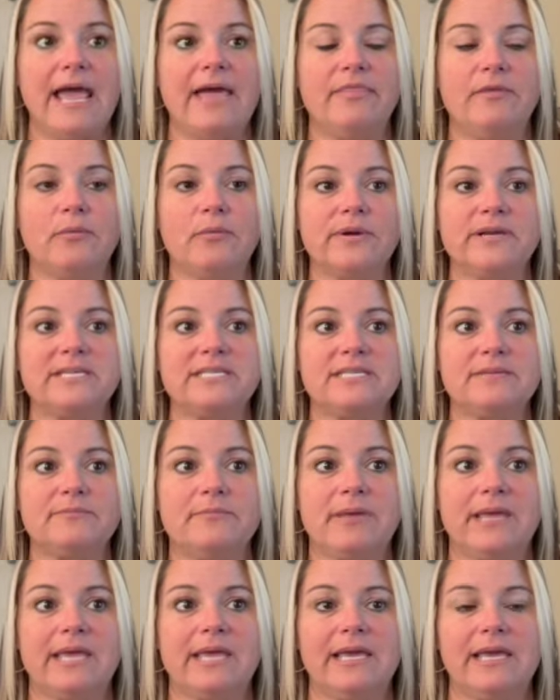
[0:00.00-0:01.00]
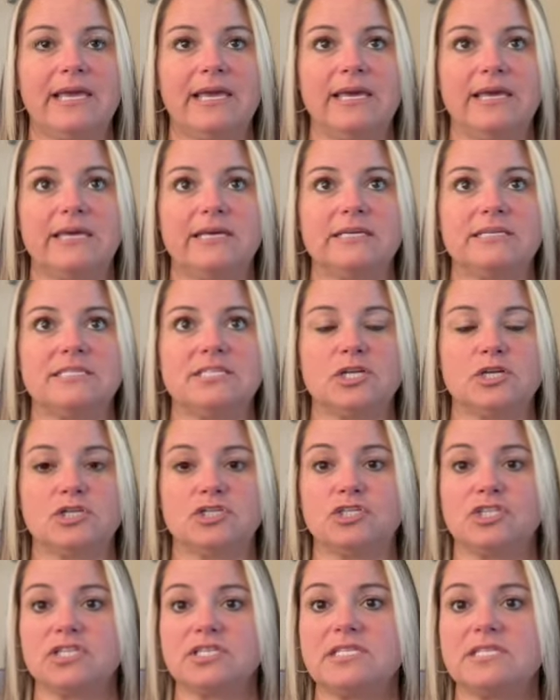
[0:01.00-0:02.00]
And the reason being is
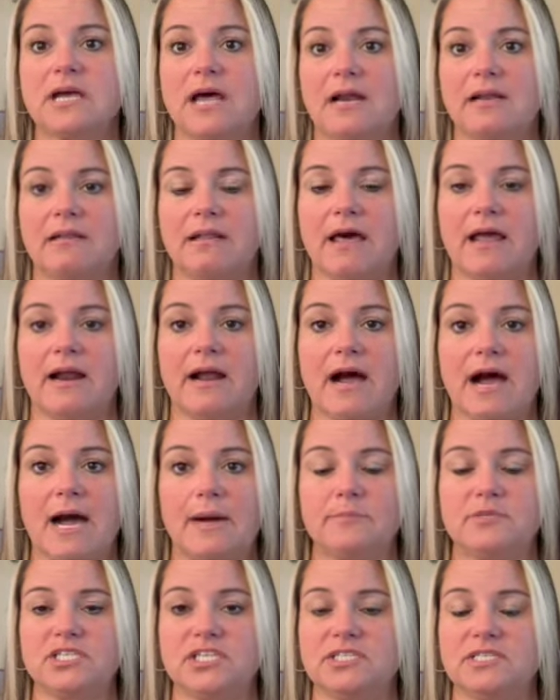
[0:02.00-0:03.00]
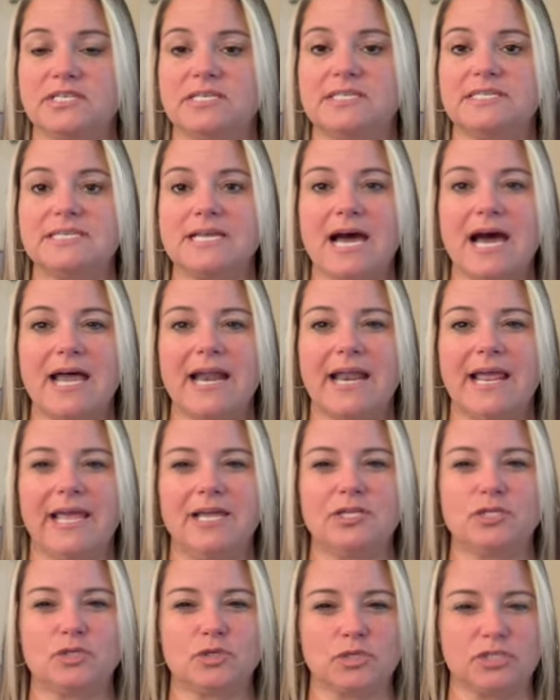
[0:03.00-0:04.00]
there's just not a lot of options. It's not
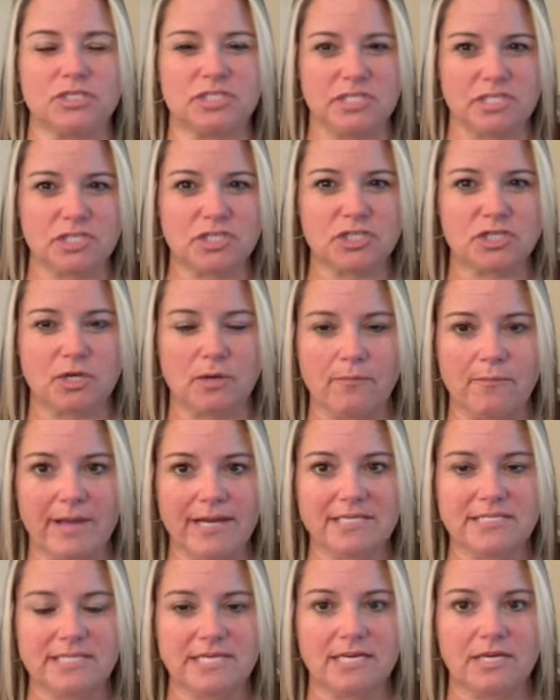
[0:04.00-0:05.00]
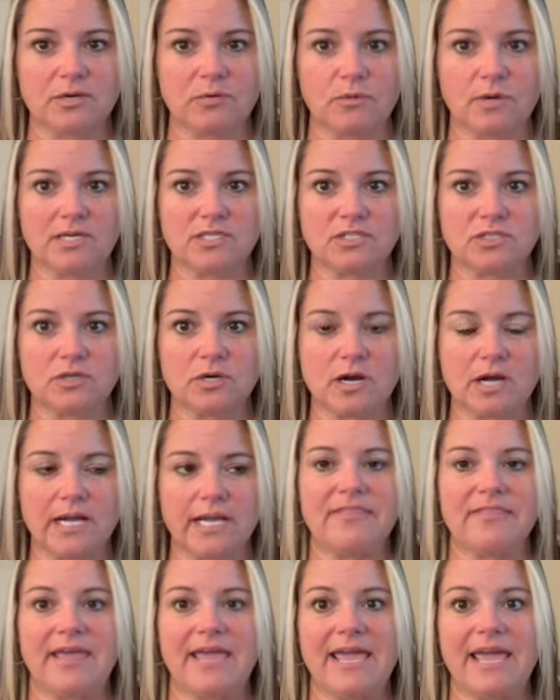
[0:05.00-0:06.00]
a traditional Mexican
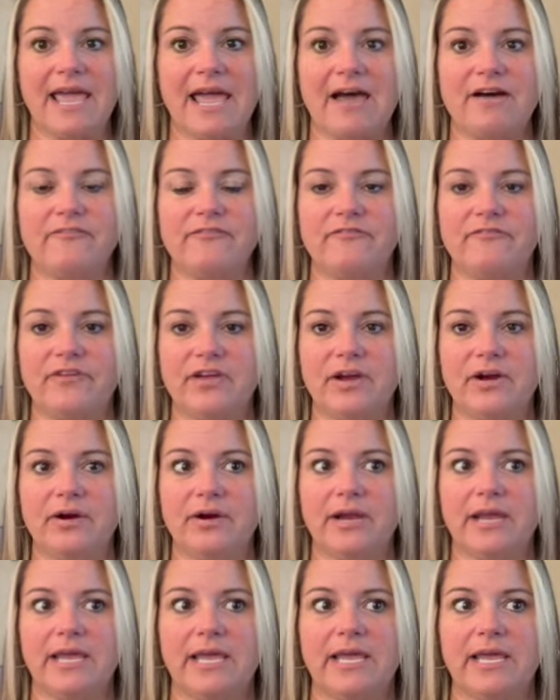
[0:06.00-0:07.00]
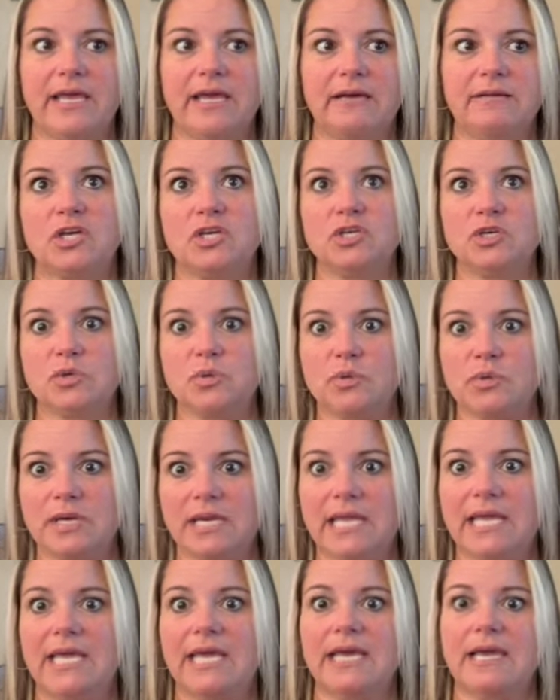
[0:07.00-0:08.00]
restaurant. They have very
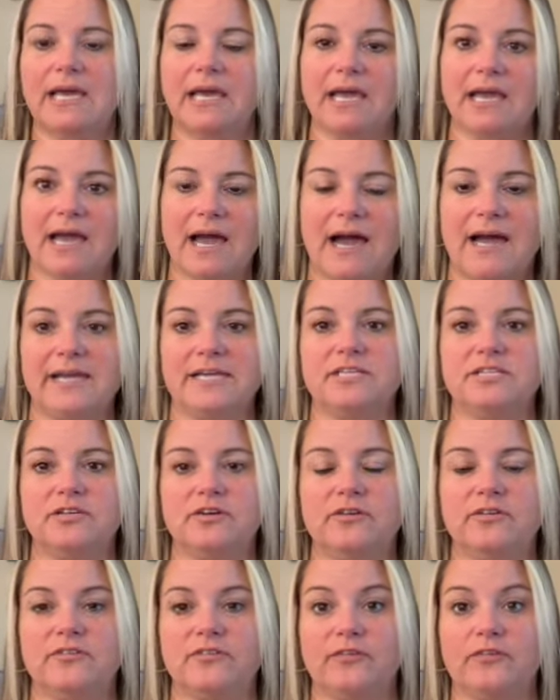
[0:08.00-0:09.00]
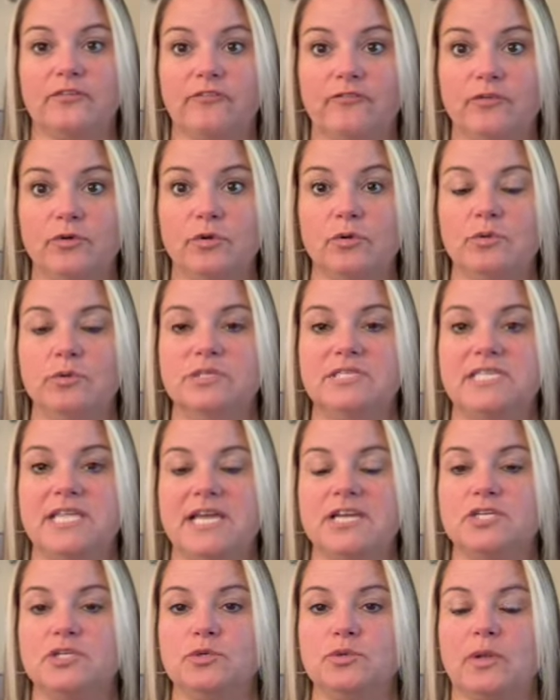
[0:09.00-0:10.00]
unique kind of foods.
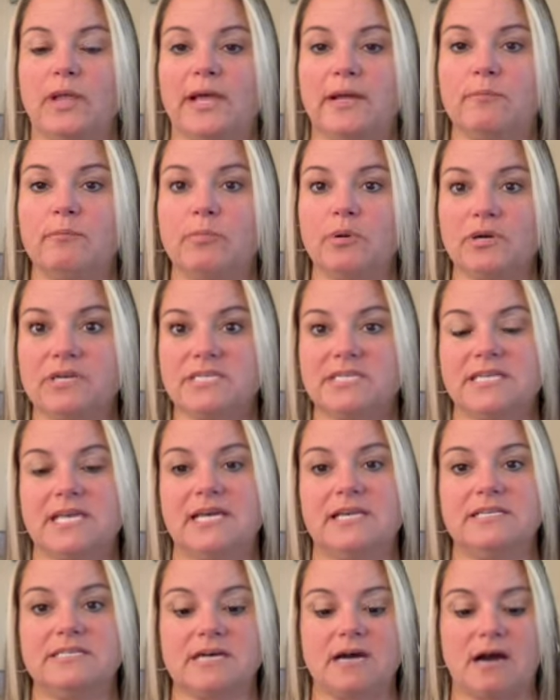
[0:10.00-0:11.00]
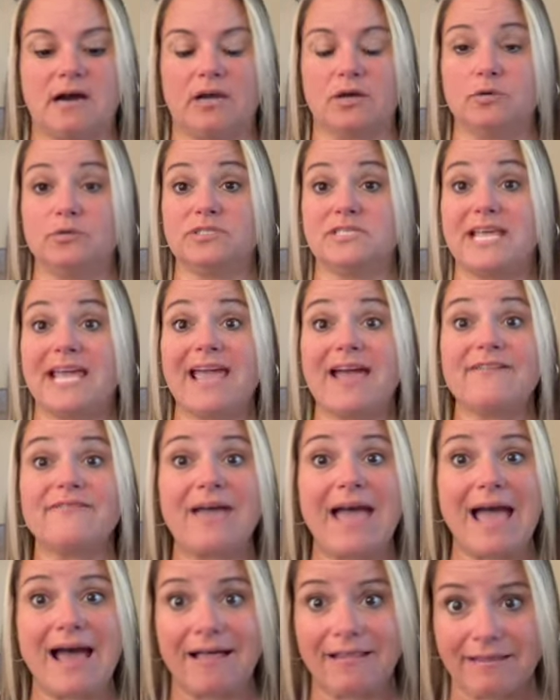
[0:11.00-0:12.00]
They do like brisket tacos. They have
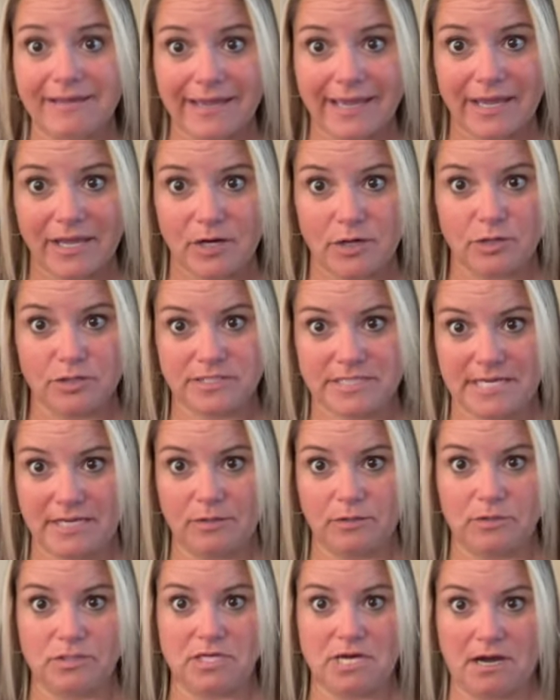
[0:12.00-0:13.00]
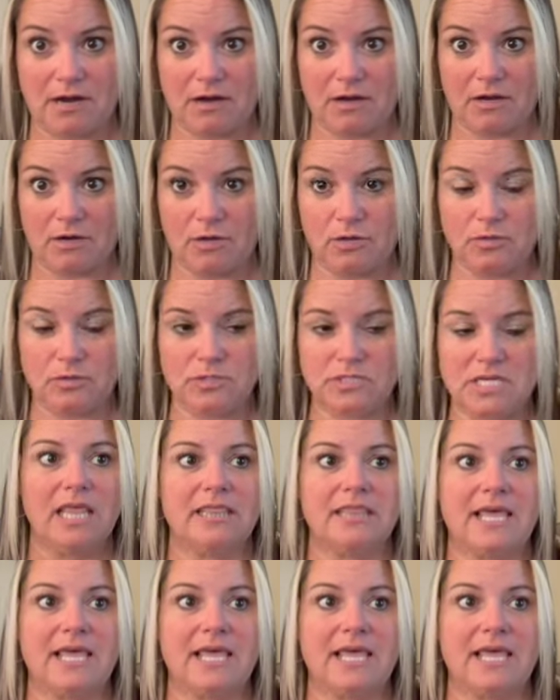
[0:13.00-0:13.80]
alligator tail tacos.